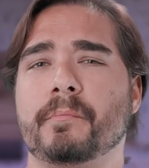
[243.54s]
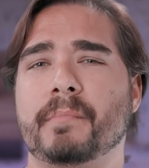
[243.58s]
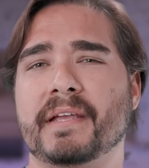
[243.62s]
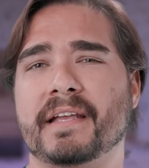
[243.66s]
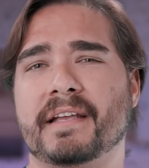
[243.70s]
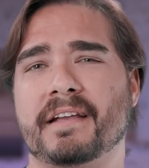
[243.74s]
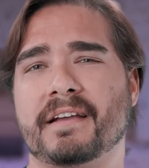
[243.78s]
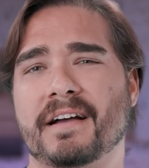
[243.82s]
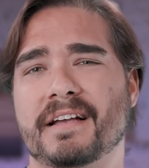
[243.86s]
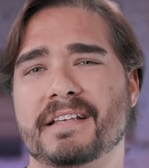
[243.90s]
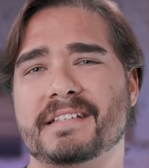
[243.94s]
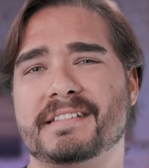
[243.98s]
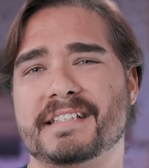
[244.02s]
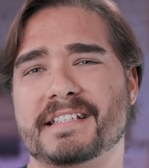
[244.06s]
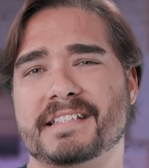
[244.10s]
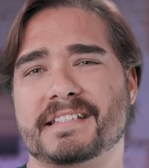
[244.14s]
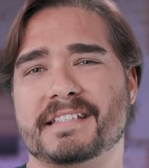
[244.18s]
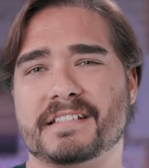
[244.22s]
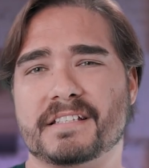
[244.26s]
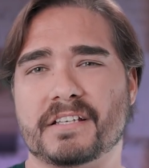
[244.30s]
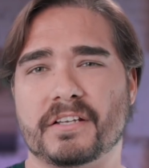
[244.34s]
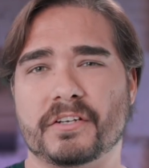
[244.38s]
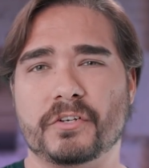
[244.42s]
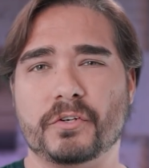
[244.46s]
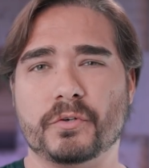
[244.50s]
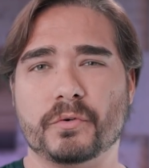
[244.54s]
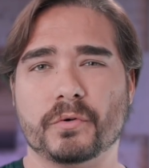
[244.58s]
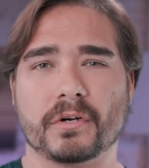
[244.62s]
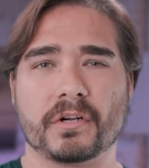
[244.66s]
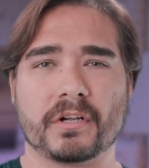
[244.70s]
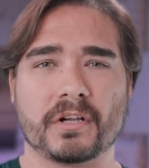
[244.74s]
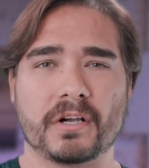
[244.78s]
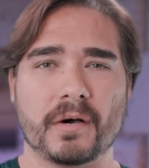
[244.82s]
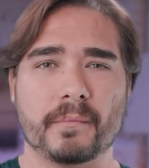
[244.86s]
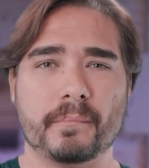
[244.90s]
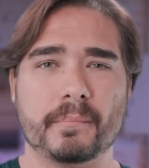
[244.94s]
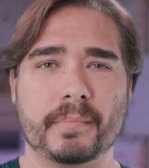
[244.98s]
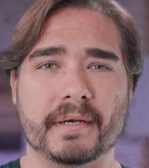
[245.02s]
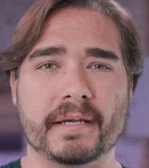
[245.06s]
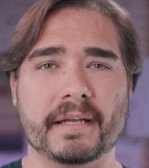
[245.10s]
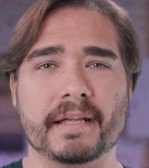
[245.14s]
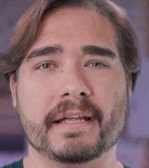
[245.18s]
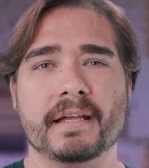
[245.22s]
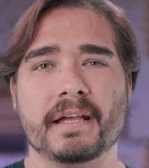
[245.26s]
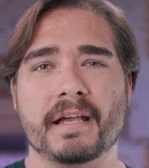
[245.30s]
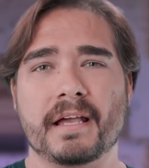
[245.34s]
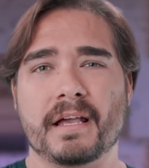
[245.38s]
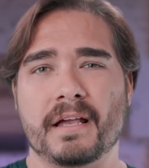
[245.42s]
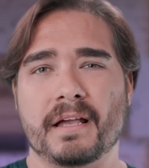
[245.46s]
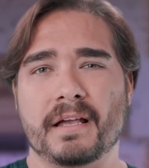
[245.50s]
Because this is a newer company,
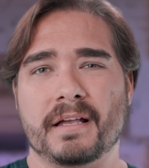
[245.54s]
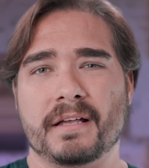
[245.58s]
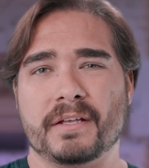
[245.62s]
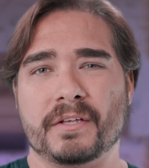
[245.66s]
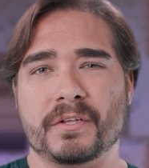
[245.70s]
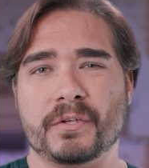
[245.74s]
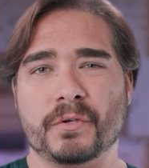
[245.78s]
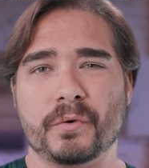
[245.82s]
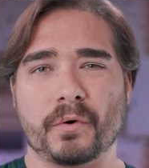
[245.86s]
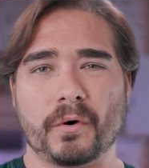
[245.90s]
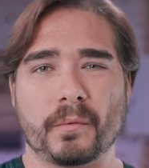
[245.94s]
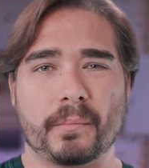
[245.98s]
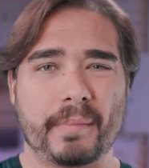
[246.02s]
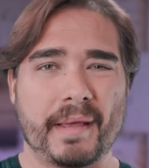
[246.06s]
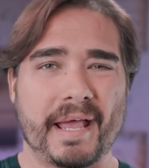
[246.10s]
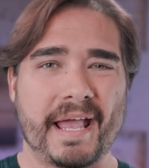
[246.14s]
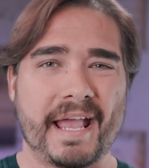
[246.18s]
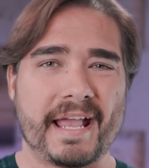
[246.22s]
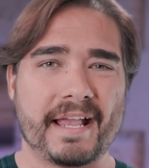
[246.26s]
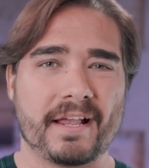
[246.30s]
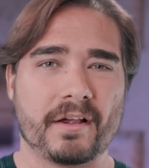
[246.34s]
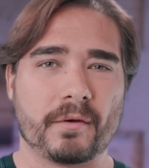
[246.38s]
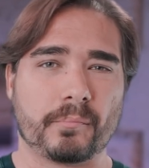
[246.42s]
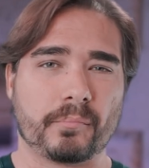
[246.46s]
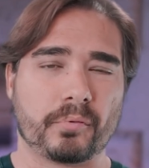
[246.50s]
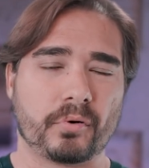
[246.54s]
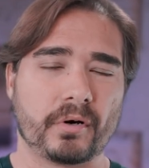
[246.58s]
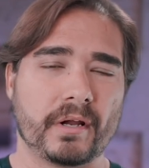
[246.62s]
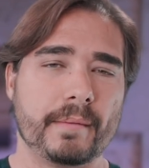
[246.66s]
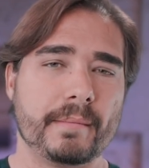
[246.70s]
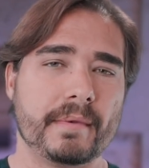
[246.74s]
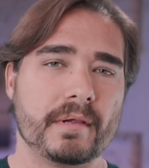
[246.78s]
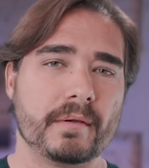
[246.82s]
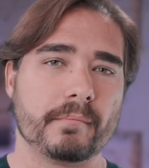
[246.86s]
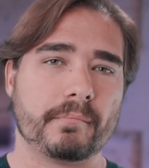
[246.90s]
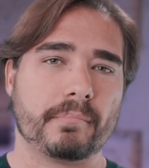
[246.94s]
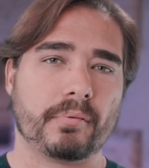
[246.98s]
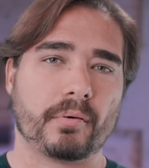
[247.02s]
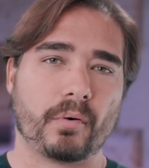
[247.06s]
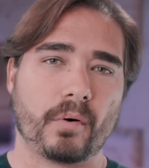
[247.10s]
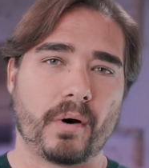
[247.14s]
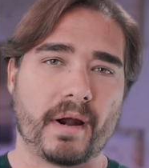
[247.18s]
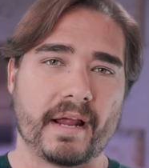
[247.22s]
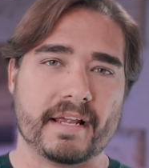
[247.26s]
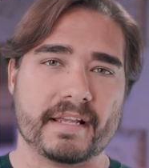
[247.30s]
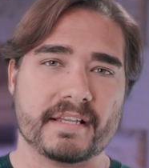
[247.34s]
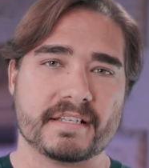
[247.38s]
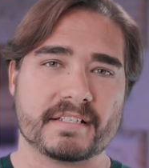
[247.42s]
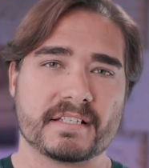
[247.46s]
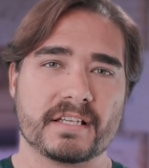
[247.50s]
you are paying a premium
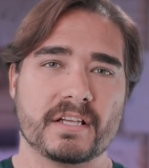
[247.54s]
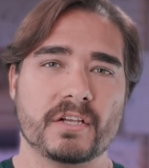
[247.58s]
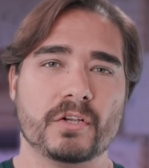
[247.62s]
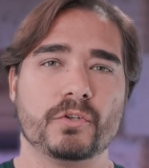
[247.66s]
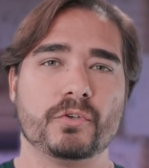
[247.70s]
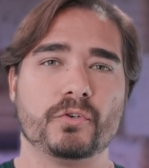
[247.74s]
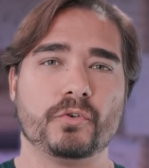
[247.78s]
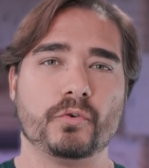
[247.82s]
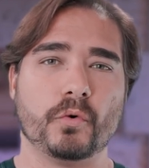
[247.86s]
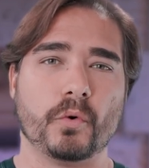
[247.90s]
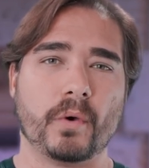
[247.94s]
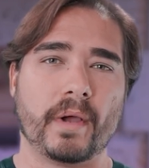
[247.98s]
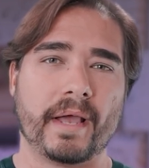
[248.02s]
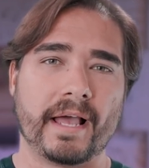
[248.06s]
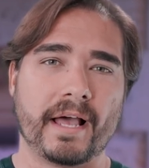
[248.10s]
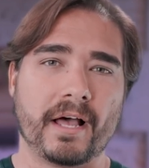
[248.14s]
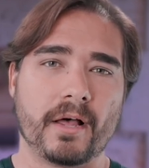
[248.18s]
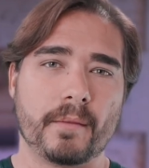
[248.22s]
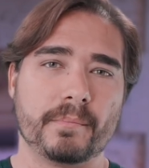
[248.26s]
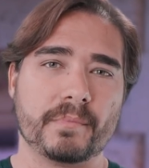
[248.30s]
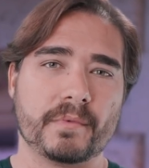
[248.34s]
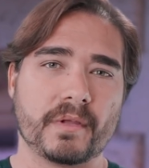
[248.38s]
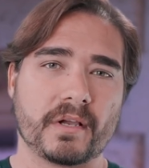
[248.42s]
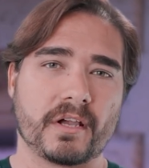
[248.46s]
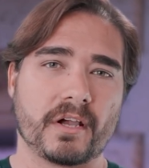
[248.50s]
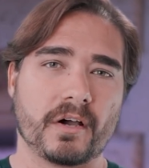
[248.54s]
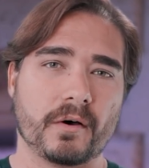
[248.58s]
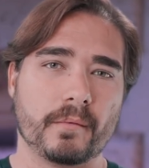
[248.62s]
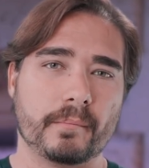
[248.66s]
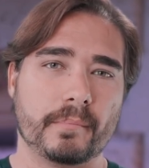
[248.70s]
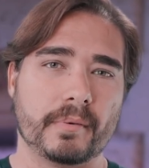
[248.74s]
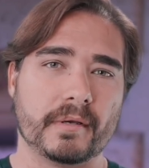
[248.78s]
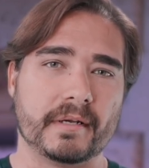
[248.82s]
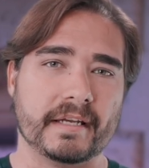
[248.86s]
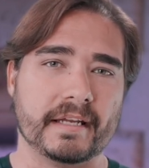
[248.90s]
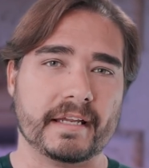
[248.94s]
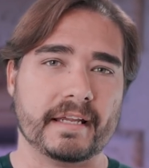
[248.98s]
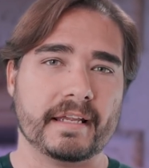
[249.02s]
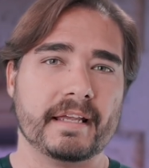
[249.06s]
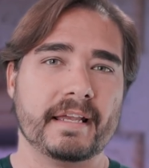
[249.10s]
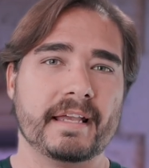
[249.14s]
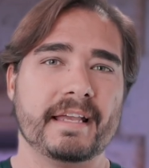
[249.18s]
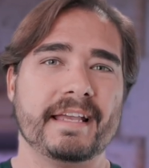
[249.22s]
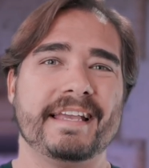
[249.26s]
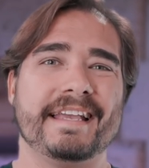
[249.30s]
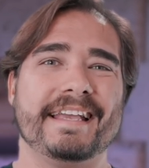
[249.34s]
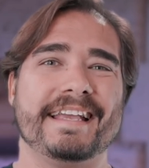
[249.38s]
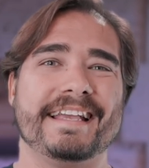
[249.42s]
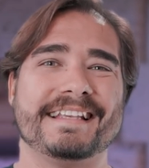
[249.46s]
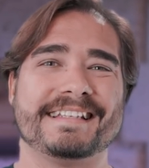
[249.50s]
price to help the company
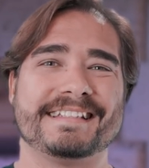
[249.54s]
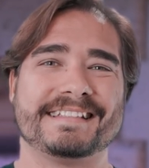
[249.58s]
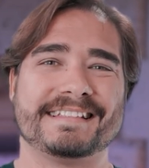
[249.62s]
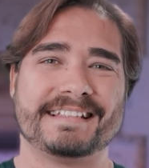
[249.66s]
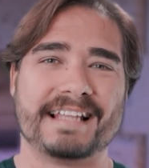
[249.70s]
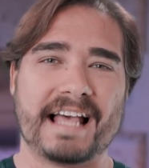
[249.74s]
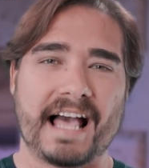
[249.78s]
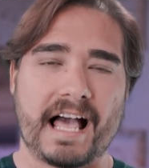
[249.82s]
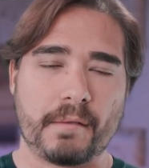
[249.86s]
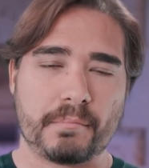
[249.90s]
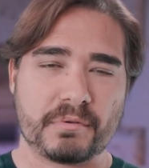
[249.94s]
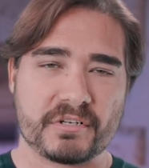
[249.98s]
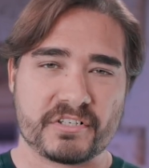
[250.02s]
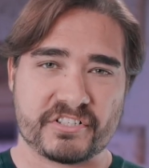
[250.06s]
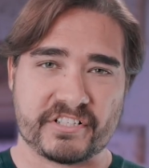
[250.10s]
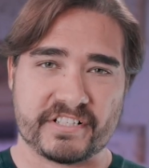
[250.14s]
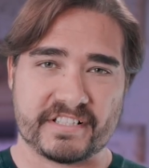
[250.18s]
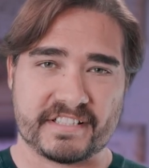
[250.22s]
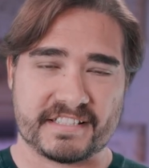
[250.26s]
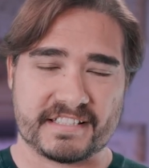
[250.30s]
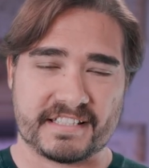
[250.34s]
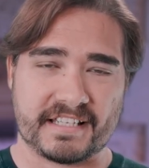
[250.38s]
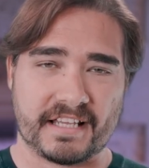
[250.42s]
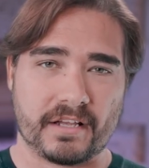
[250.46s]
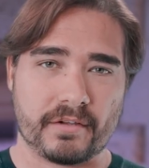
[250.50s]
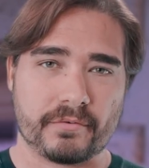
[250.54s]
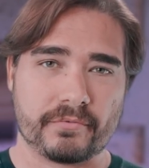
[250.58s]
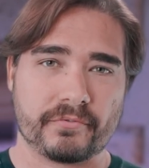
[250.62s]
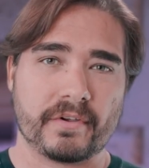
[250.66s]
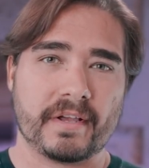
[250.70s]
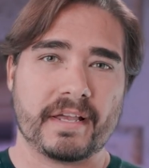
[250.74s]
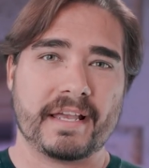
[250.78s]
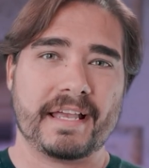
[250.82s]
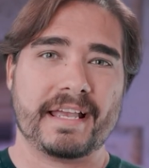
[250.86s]
establish itself.